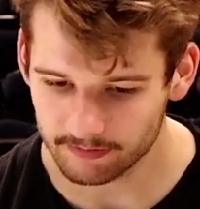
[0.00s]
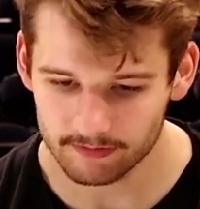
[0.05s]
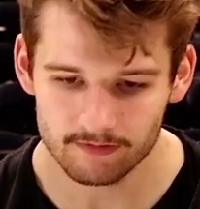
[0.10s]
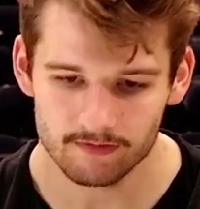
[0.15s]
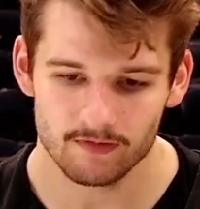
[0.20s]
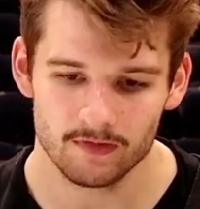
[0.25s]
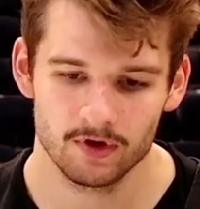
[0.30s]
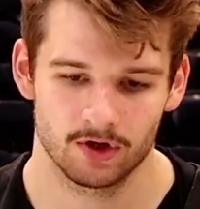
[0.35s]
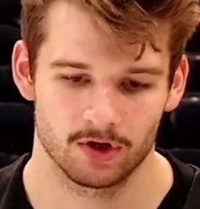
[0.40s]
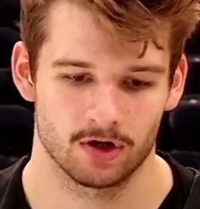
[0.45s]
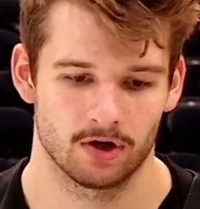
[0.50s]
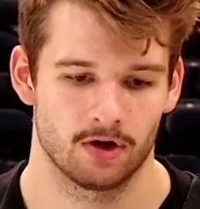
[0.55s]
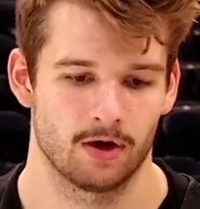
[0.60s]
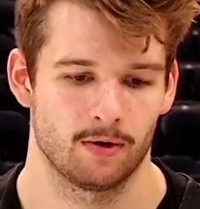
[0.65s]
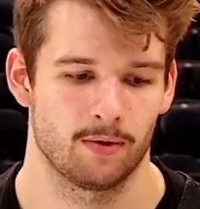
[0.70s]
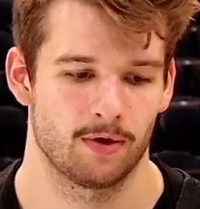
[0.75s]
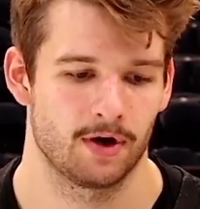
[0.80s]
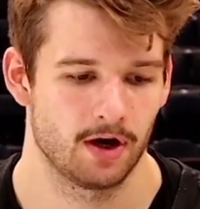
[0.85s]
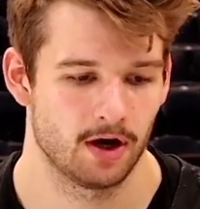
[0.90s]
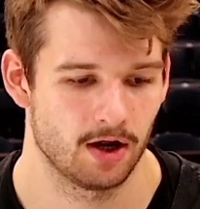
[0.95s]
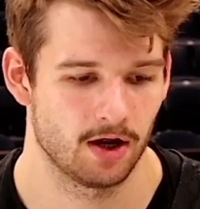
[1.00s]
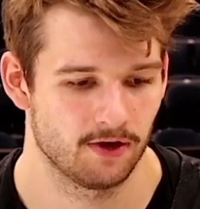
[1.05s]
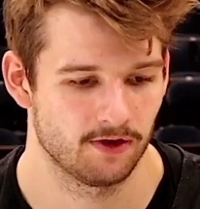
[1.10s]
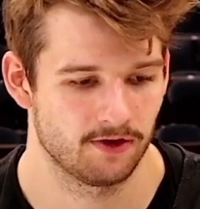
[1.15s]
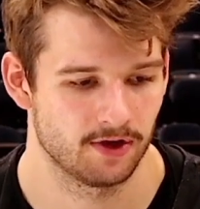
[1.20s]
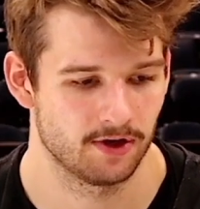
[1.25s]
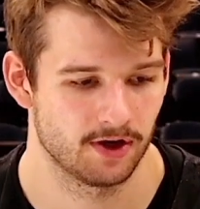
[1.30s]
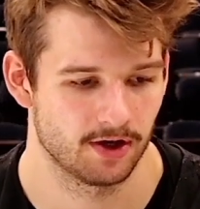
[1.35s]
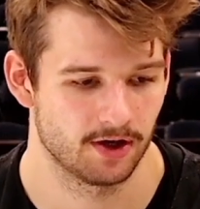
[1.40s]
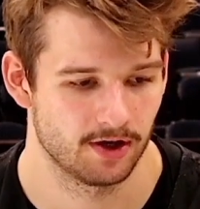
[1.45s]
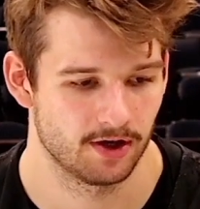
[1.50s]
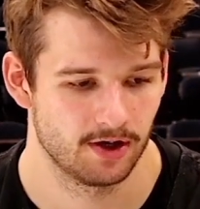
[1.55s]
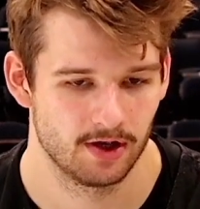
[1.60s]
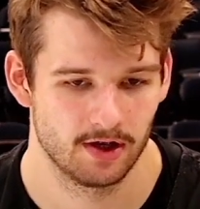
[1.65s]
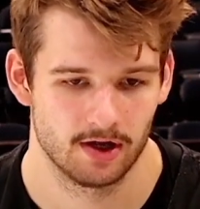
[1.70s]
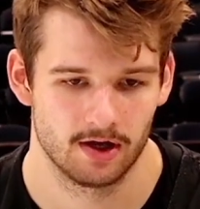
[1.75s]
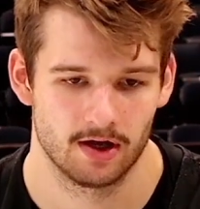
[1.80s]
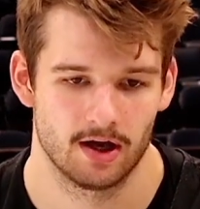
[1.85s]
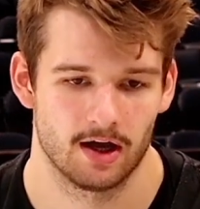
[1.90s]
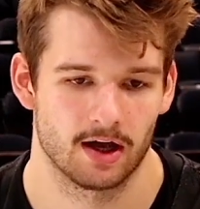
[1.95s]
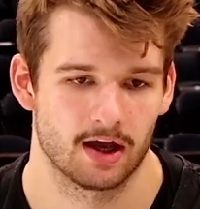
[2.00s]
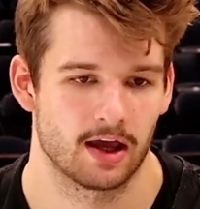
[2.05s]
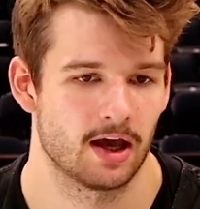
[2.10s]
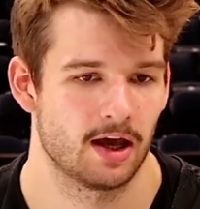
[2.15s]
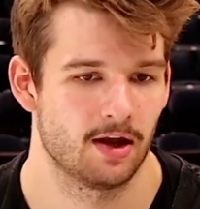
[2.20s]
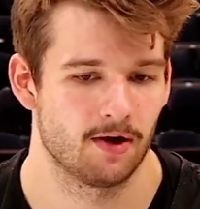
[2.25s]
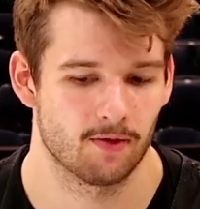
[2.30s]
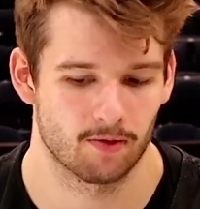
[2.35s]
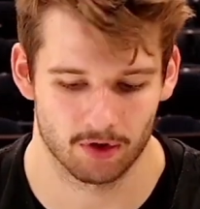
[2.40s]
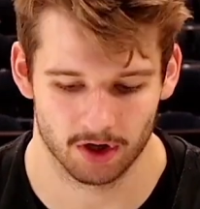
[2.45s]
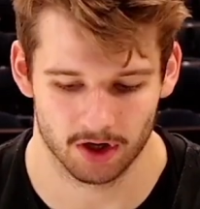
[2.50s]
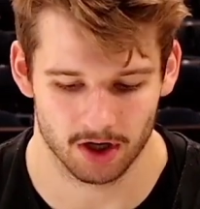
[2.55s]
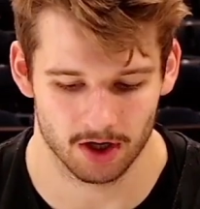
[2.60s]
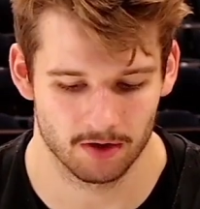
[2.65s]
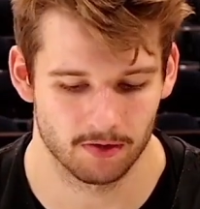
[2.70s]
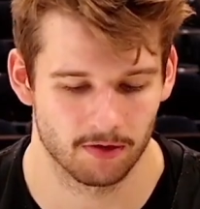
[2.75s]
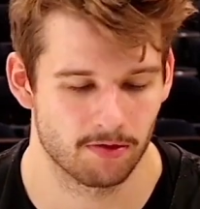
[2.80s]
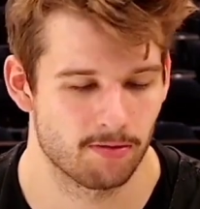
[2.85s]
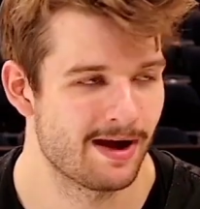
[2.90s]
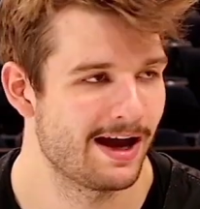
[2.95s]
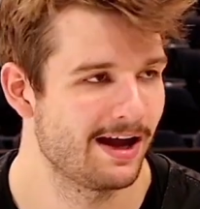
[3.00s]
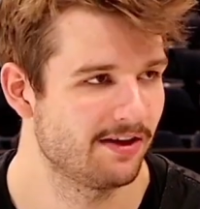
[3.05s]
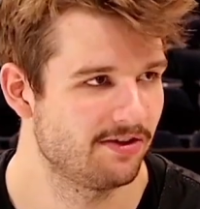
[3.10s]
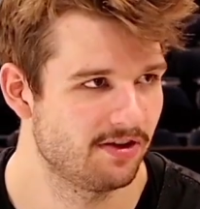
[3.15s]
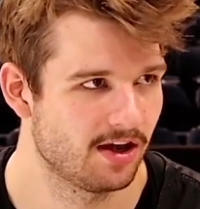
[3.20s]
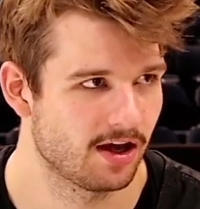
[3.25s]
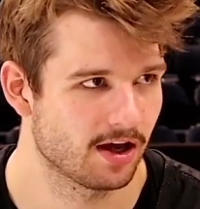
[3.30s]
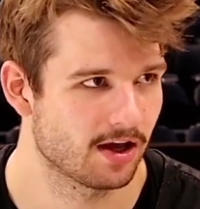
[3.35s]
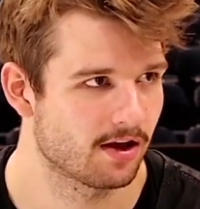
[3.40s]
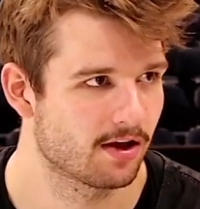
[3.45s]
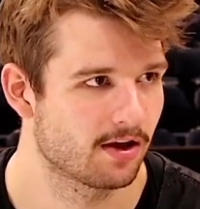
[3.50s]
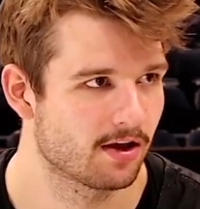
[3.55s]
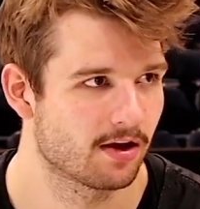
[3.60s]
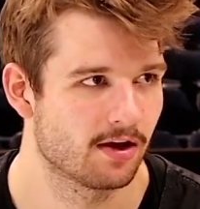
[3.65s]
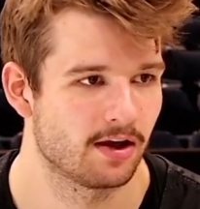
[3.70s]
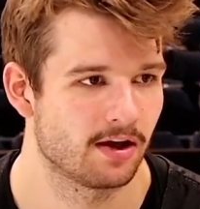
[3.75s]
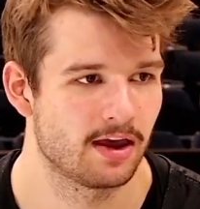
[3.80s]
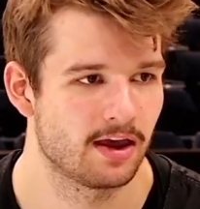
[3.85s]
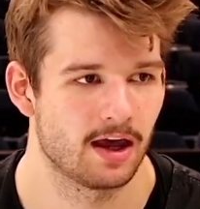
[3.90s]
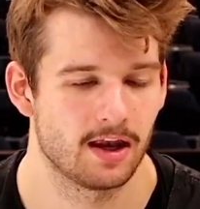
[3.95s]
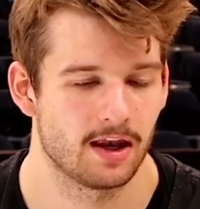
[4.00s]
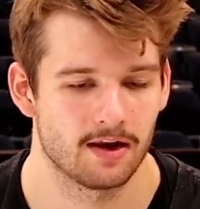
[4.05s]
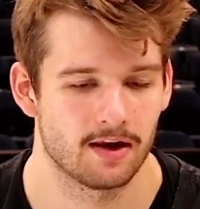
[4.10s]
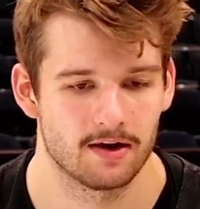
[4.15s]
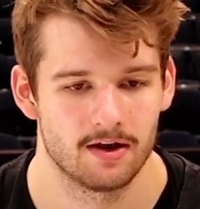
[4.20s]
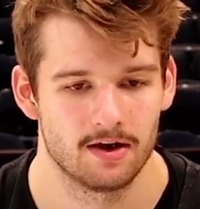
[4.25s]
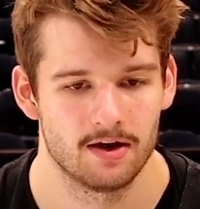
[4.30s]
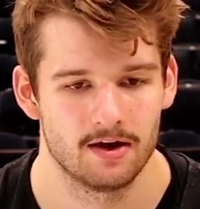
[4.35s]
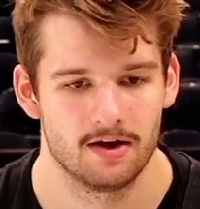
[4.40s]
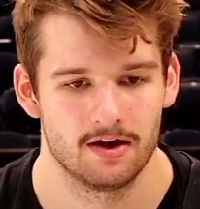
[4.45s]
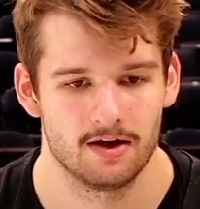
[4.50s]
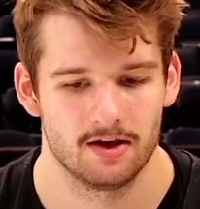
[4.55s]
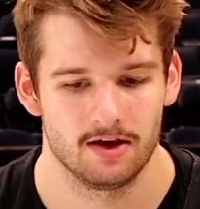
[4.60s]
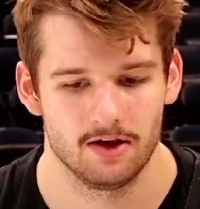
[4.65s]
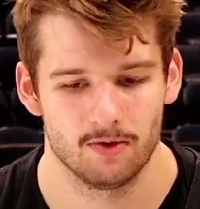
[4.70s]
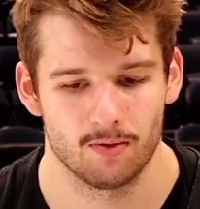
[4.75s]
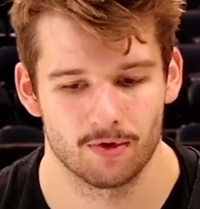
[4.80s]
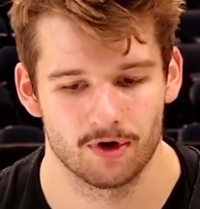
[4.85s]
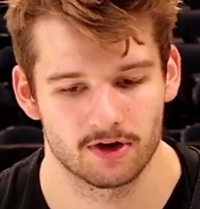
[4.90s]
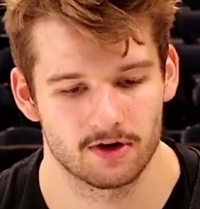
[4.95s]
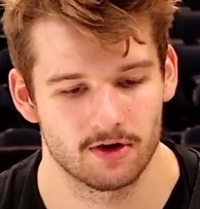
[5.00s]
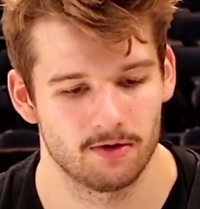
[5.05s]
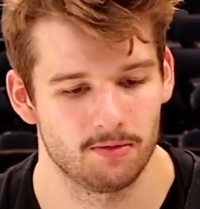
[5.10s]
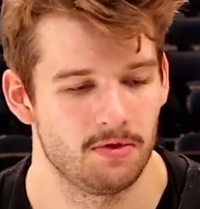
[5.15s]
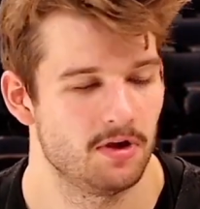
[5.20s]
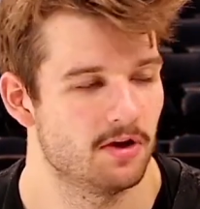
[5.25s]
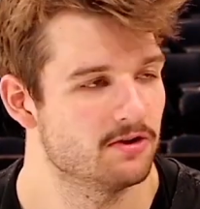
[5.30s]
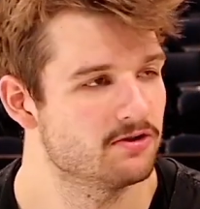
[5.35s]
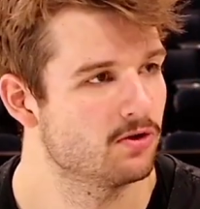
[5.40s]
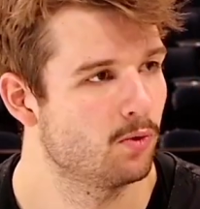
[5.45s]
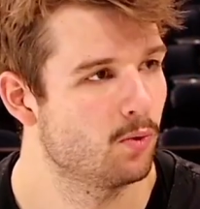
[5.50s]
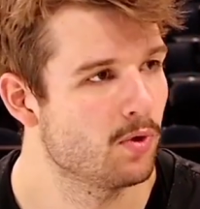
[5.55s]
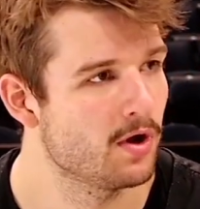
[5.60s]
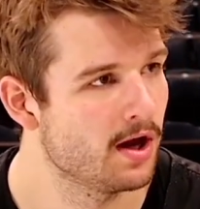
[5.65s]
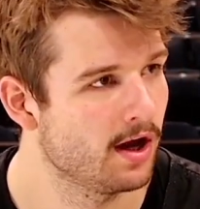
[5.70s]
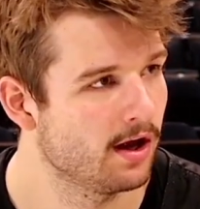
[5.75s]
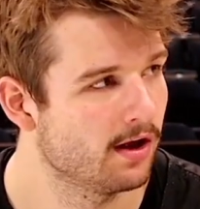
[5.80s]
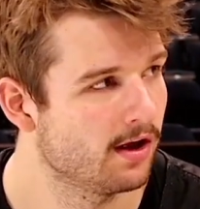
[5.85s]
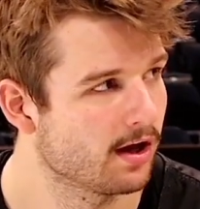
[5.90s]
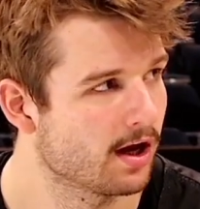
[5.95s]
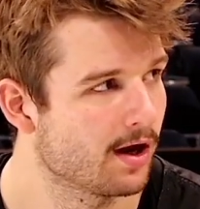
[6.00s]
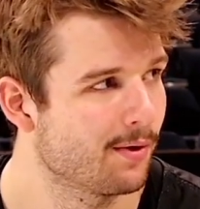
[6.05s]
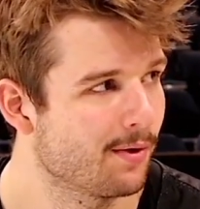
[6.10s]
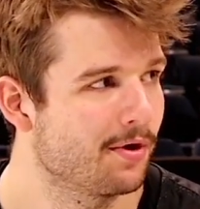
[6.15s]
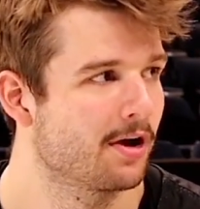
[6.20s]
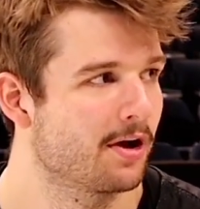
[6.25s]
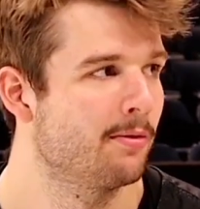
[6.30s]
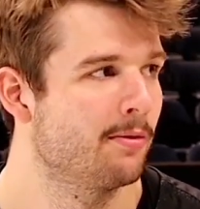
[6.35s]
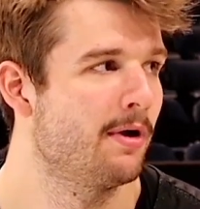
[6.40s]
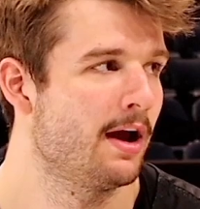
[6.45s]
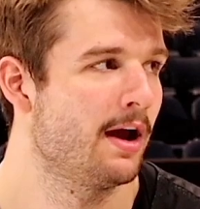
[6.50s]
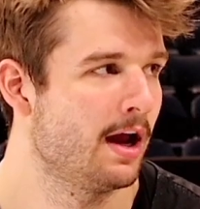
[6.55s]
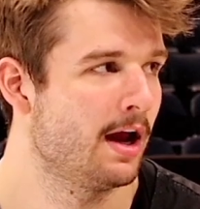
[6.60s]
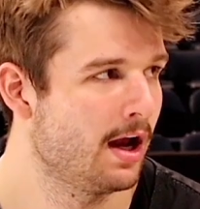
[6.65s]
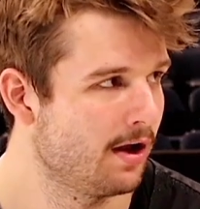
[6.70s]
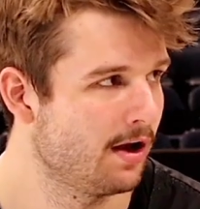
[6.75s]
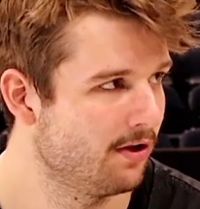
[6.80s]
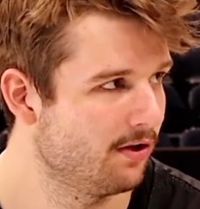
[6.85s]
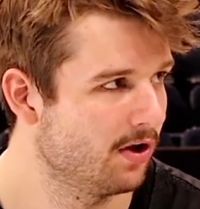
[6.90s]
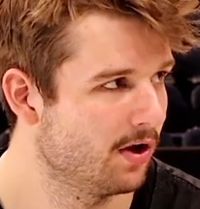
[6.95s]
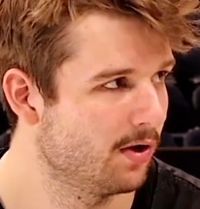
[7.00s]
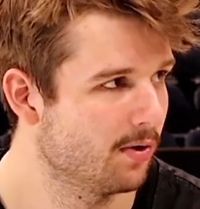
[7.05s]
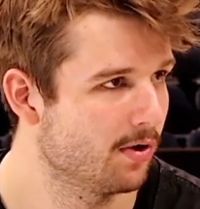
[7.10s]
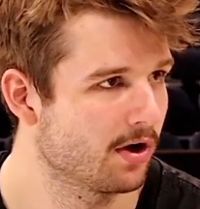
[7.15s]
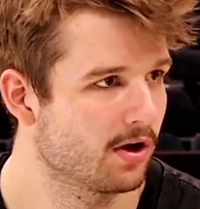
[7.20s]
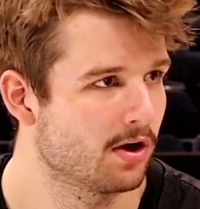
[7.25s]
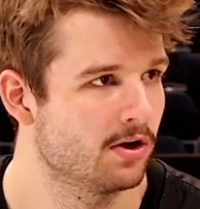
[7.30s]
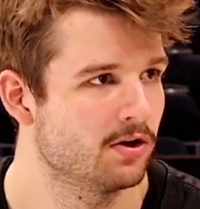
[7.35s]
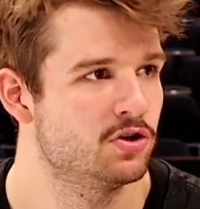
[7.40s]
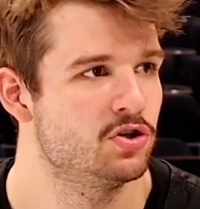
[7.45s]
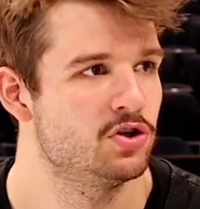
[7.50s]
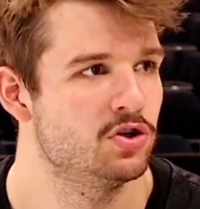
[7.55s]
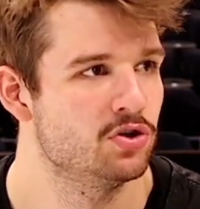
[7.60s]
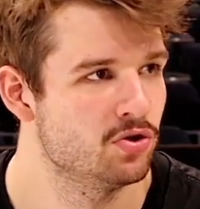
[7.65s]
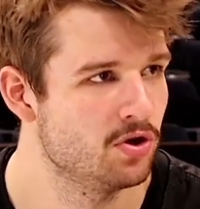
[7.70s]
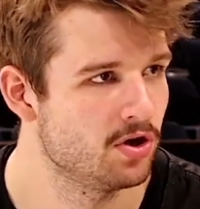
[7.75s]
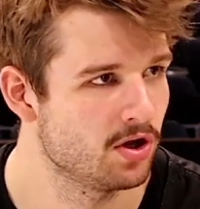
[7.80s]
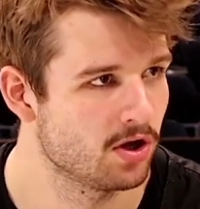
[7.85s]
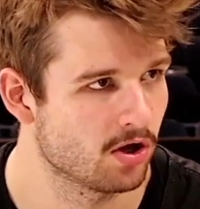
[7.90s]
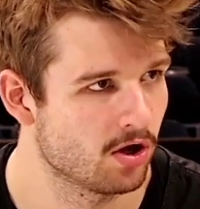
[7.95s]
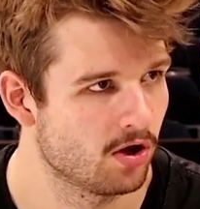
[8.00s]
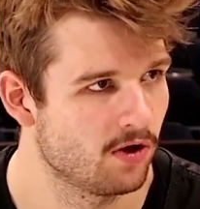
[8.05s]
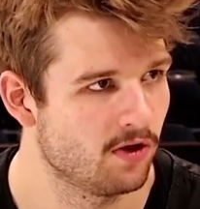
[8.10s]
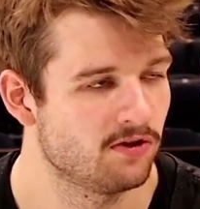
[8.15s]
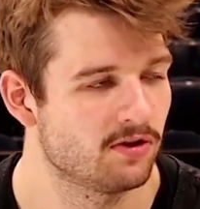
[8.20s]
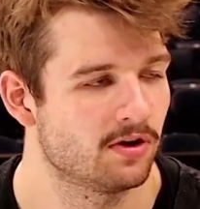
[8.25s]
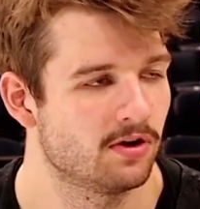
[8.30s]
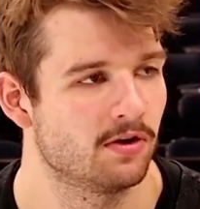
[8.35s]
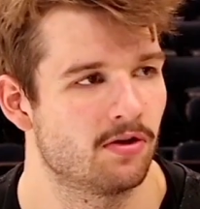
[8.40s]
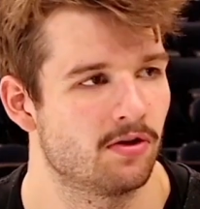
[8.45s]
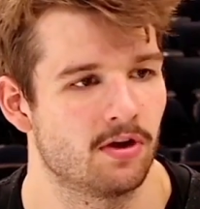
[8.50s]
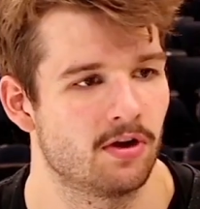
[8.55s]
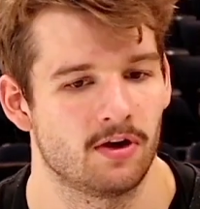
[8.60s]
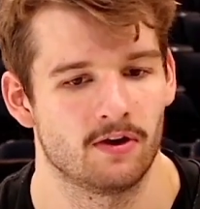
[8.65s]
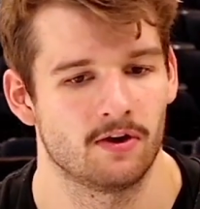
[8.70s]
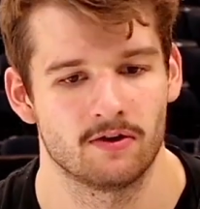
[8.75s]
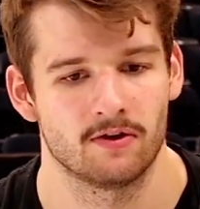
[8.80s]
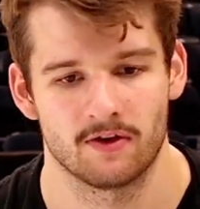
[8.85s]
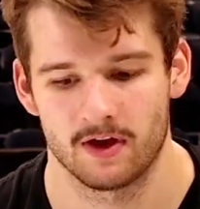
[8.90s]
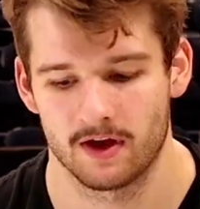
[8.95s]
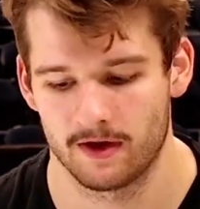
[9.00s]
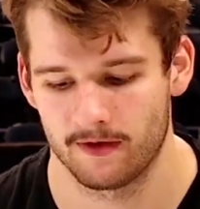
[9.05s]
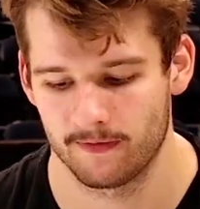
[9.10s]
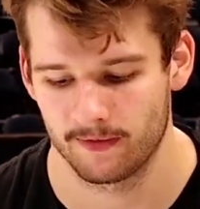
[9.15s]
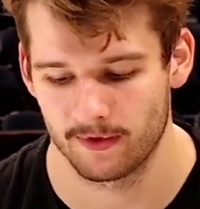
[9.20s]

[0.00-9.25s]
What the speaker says: I went on to, again, work out with Matt Dick. Again, he worked at me as a wing. Like I work on my handle, I work on shooting, all these other things. And then